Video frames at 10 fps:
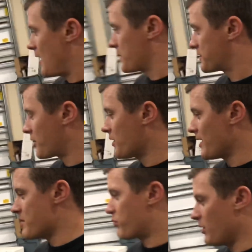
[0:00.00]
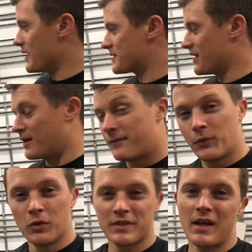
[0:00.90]
was thoroughly impressed that a
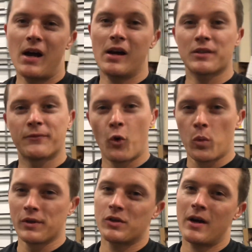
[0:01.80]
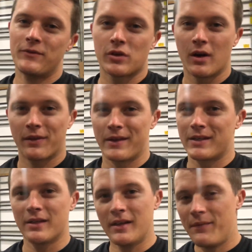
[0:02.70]
full-size four-wheel drive truck that
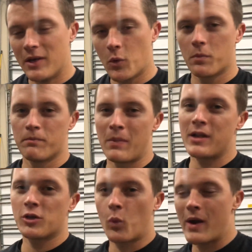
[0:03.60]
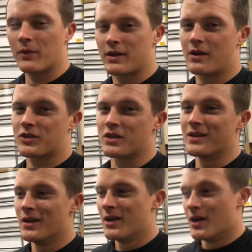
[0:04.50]
didn't have any major weight
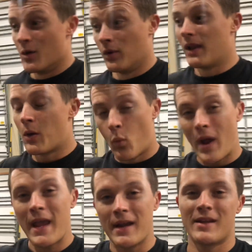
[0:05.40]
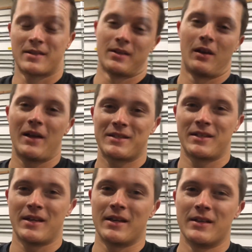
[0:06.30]
reduction weighed as little as it
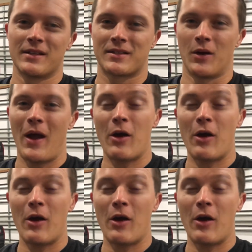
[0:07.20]
did. So how